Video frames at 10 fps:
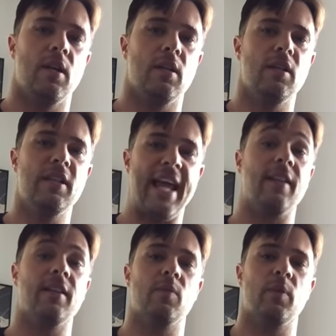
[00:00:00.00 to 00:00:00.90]

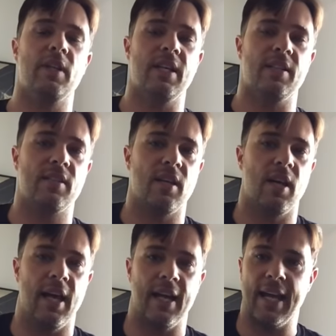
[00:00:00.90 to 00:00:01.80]
nailed it with this.
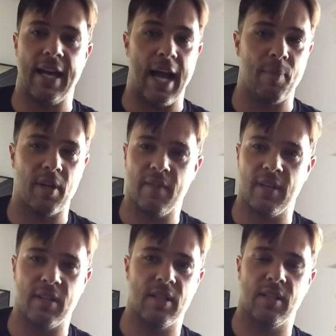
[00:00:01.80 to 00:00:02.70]
Uh, and again, I'm not
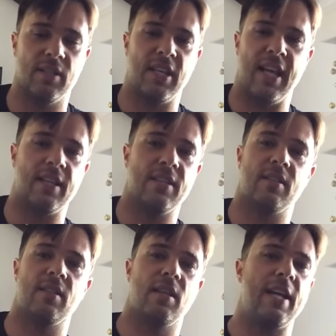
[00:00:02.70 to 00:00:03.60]
even saying this
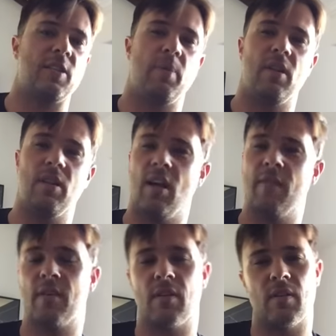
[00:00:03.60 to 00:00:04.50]
as a Les Paul
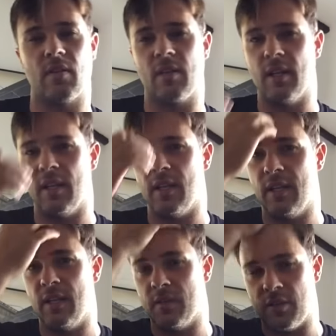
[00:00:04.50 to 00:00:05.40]
lover or, uh,
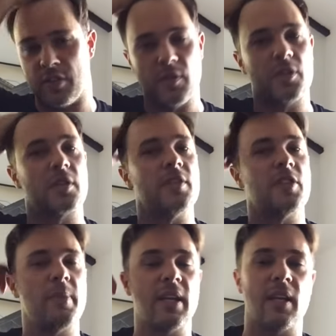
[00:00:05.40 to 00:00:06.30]
you know, just neutrally
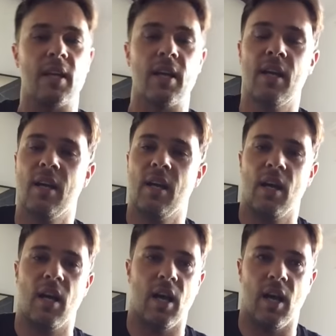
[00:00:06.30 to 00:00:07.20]
speaking.
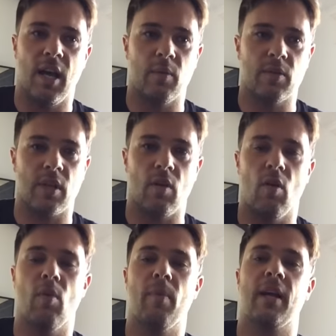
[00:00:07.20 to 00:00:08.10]
Uh, I was like,
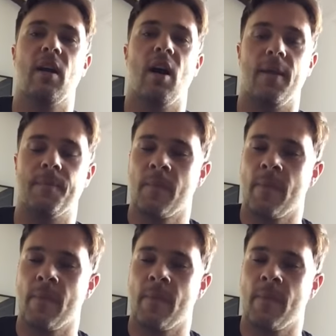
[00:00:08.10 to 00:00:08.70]
oh my God.